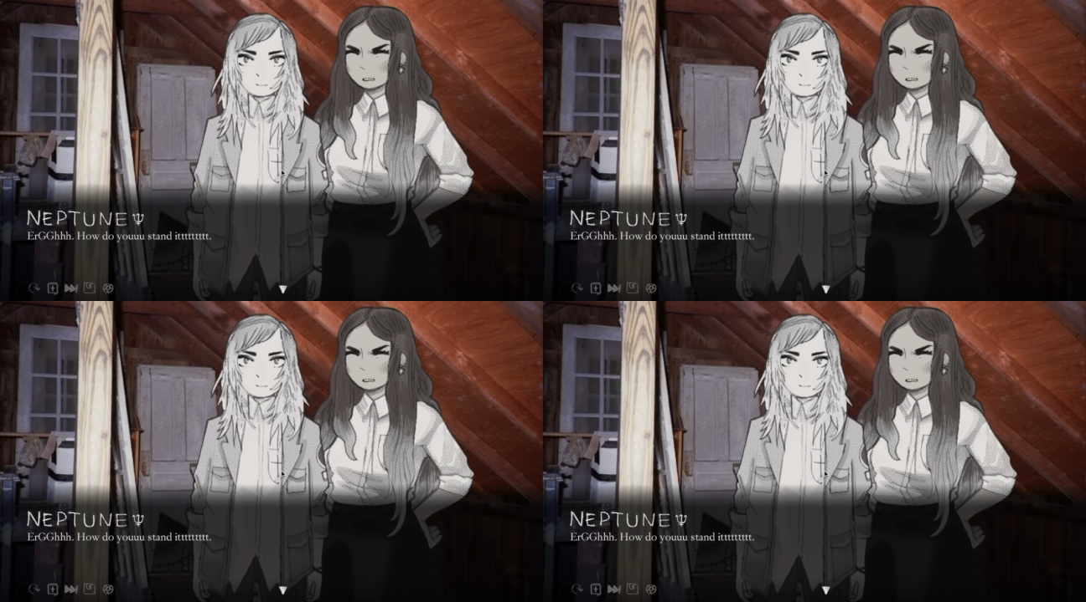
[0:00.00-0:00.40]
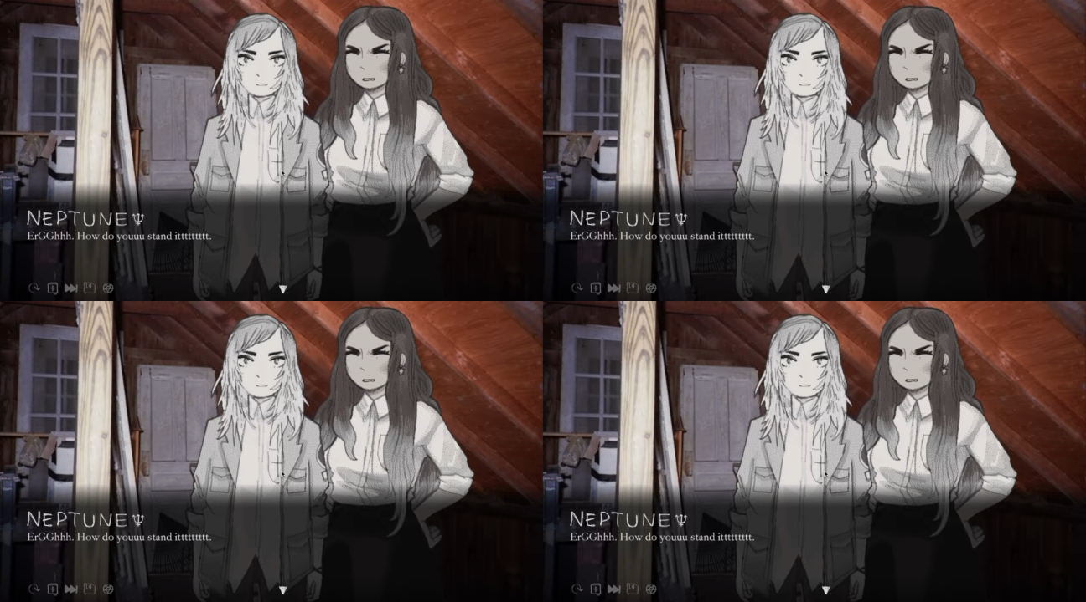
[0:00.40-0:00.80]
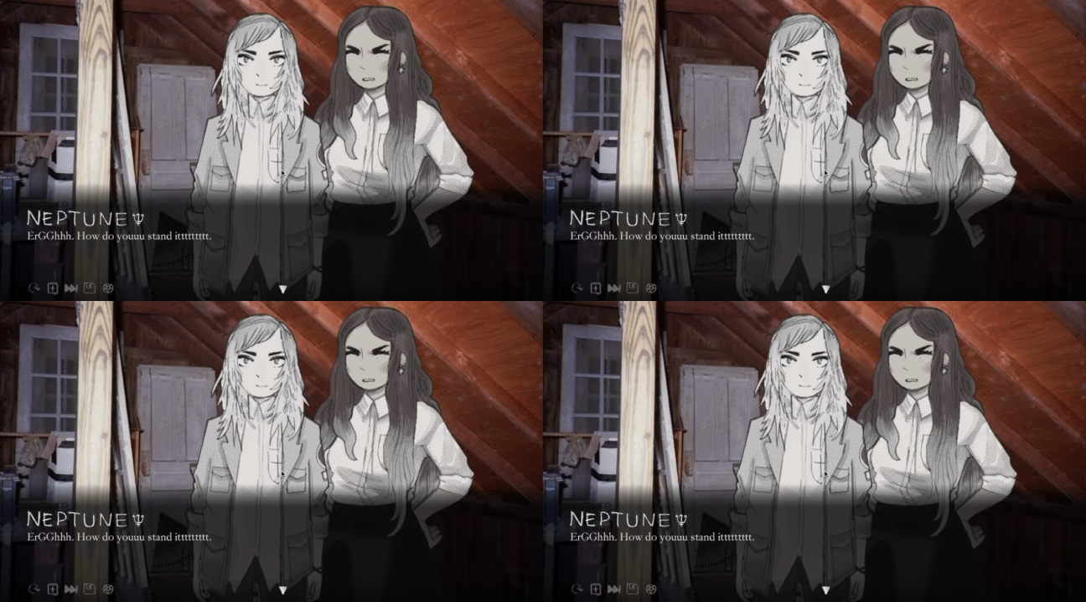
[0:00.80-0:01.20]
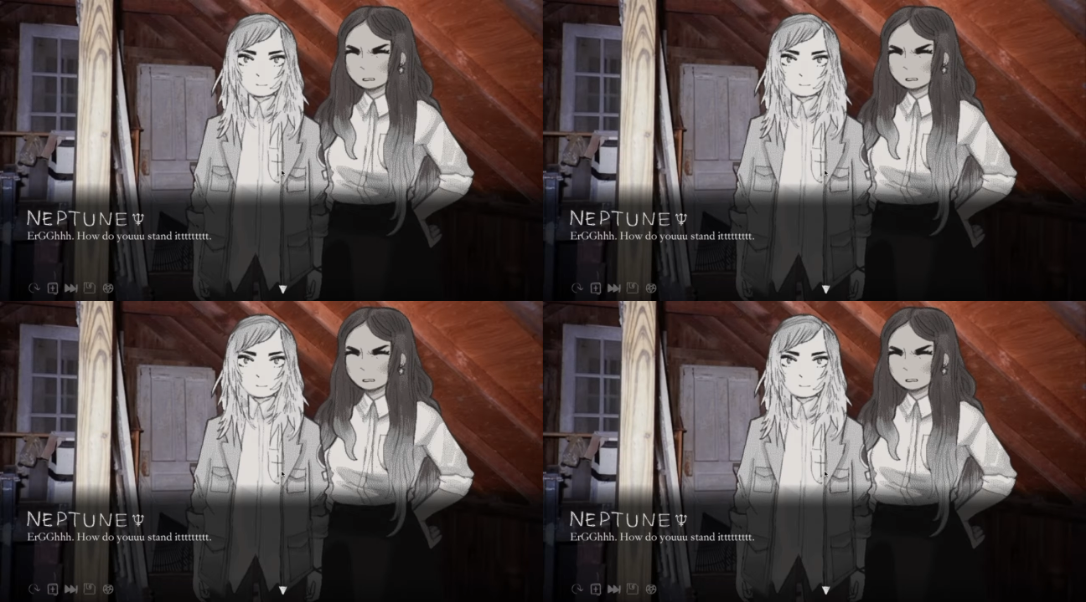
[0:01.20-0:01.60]

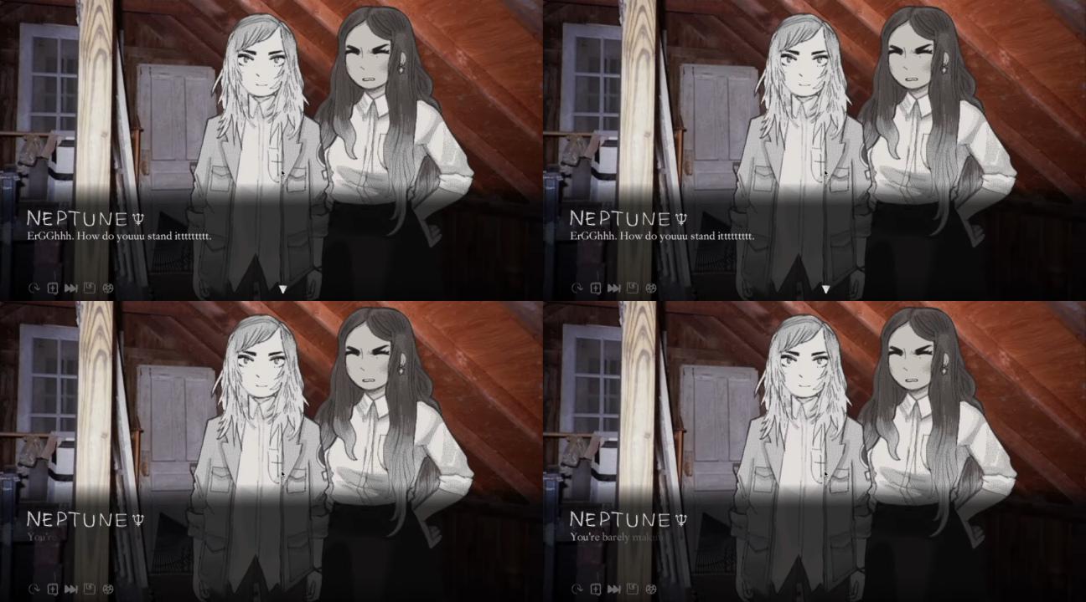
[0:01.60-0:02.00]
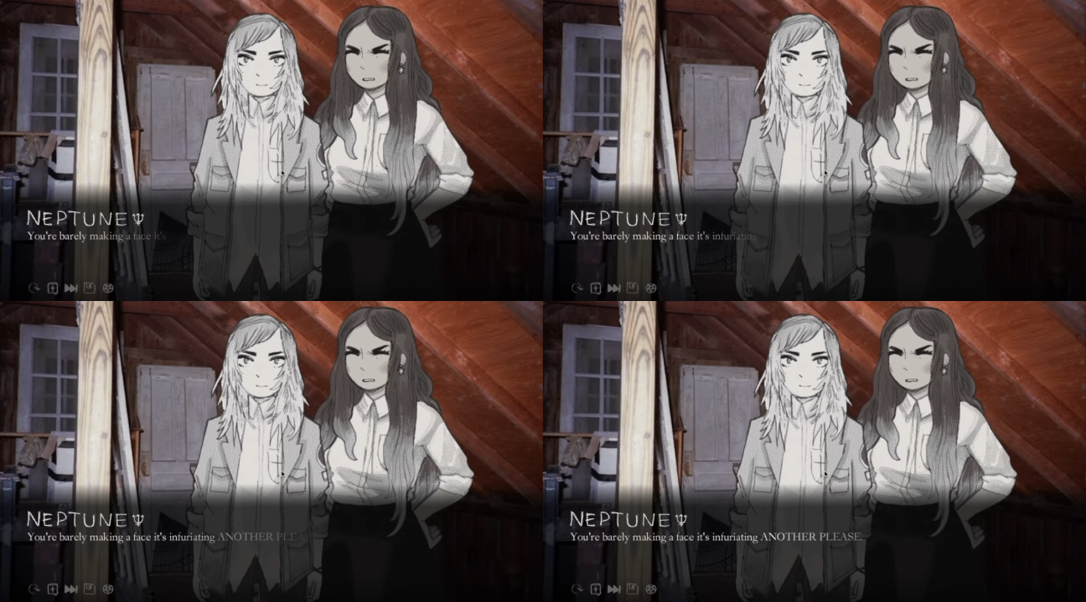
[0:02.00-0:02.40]
No one is speaking in this clip.